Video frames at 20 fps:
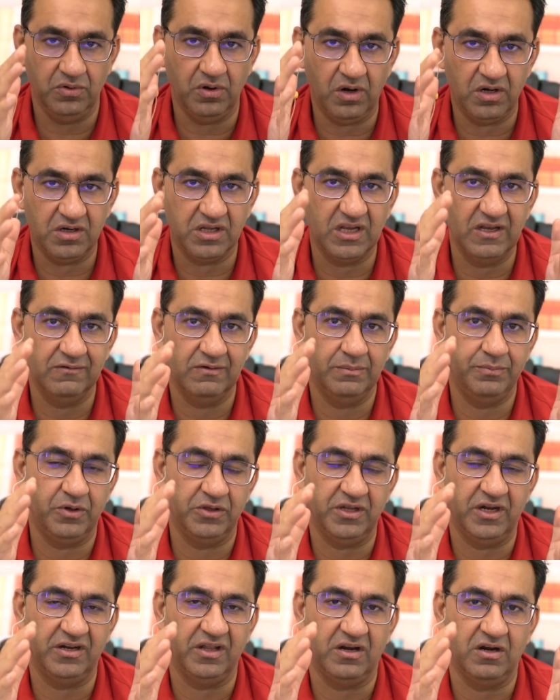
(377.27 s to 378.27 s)
give up on
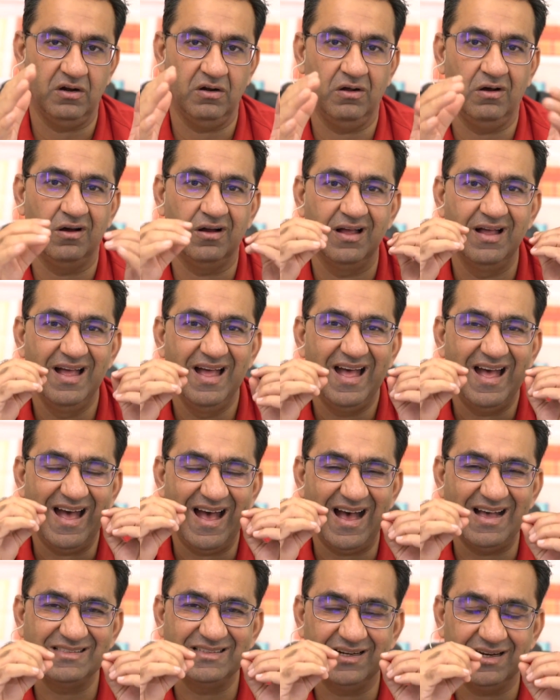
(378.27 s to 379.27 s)
that error log,
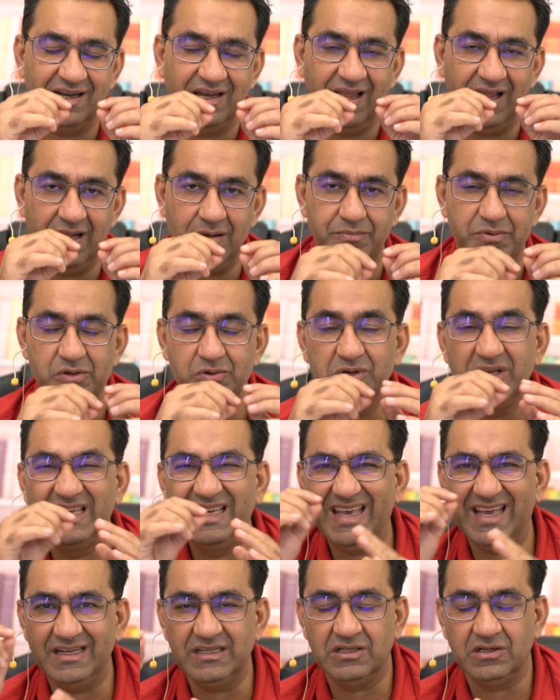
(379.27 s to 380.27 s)
as it will help you
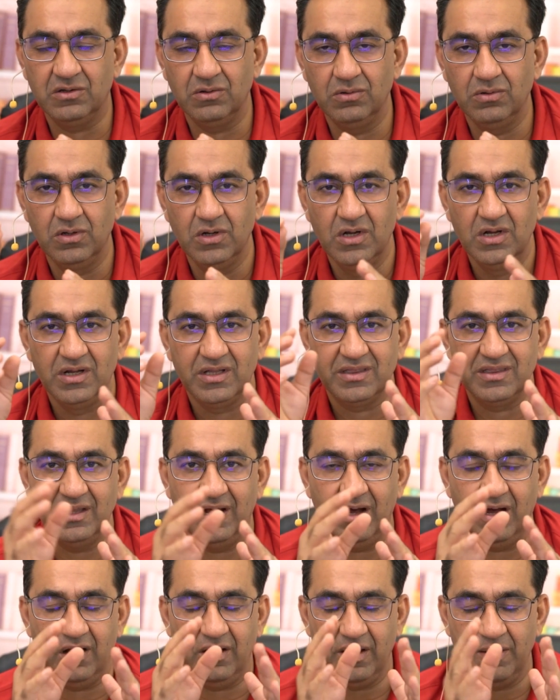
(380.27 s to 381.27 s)
get to
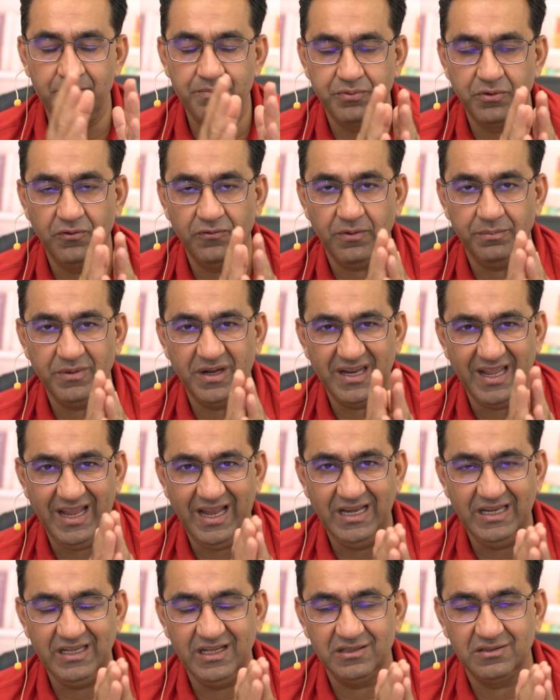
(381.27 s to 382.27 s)
improve from that
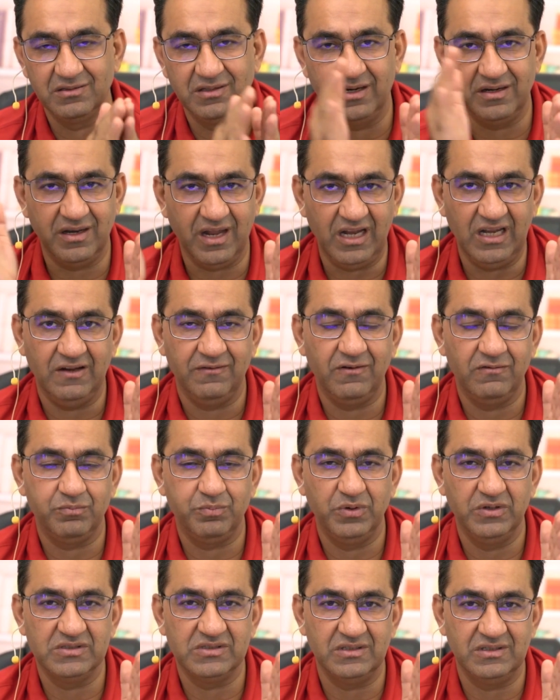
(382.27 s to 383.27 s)
80th to that 95th
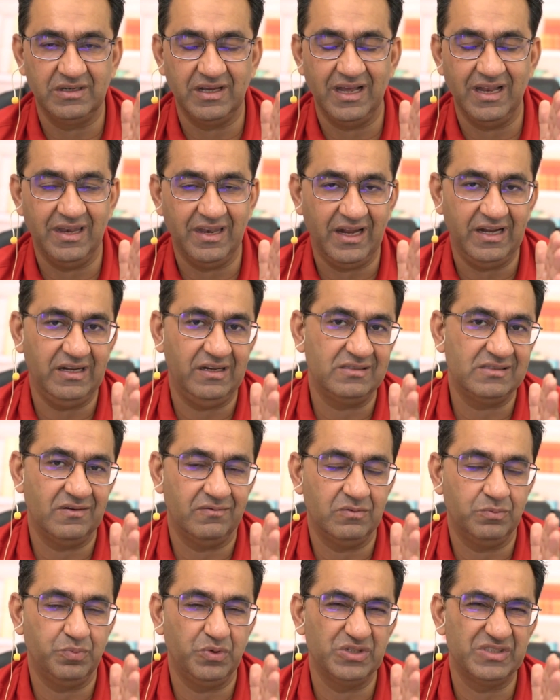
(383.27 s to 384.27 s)
percentile,
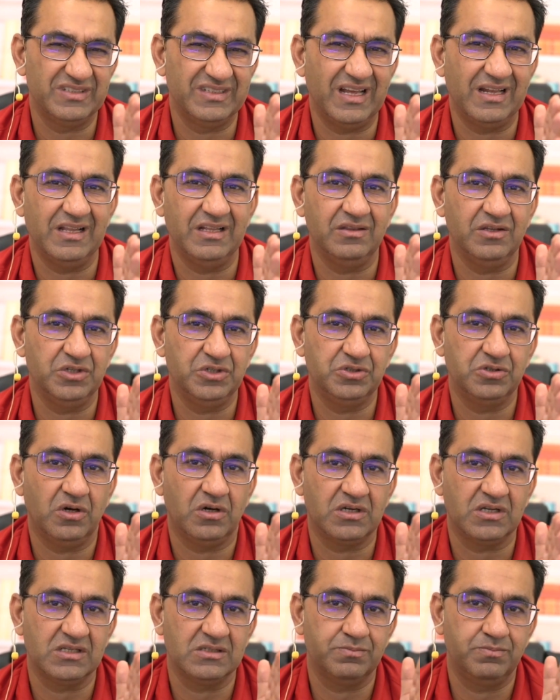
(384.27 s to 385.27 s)
97th percentile in the
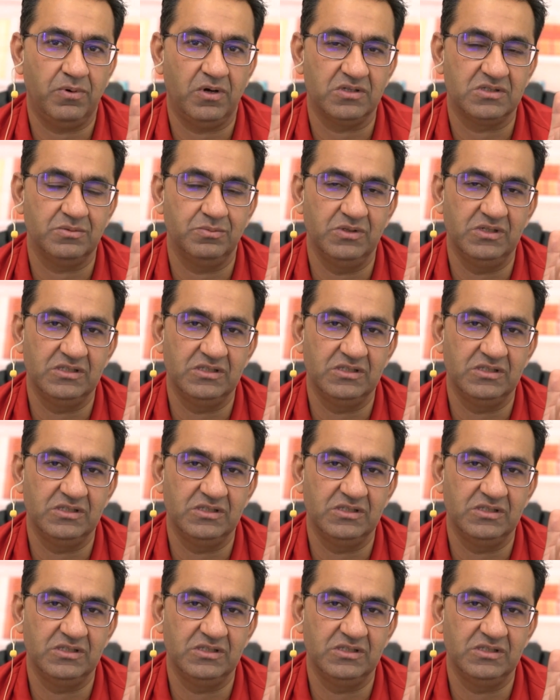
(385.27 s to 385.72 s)
shortest possible